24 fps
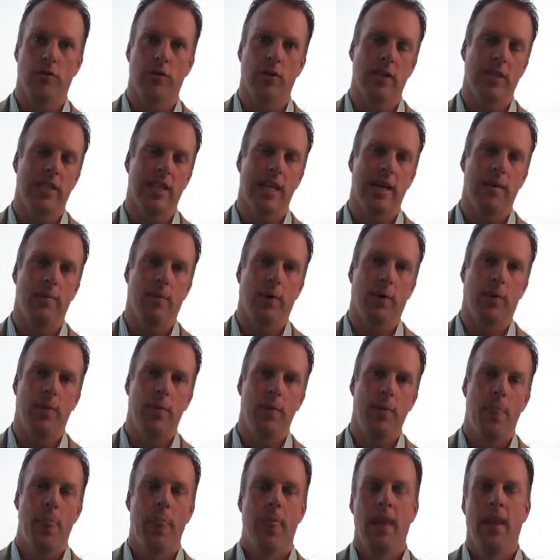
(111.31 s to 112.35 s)
for example,
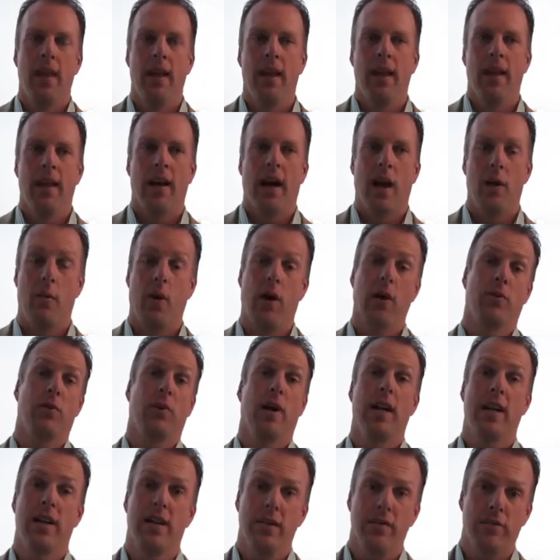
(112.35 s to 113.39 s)
I walked
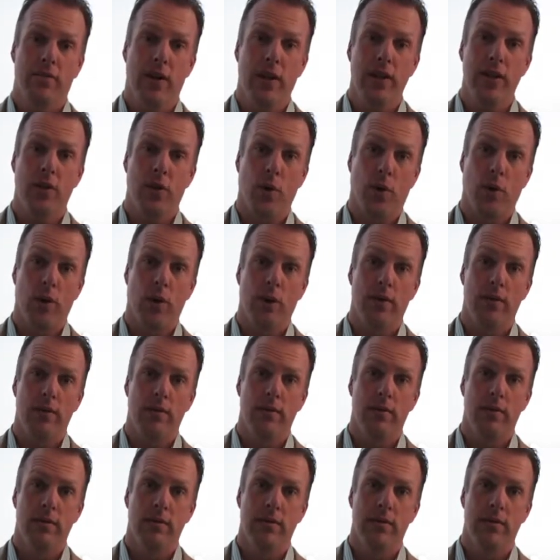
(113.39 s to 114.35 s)
right in the front door.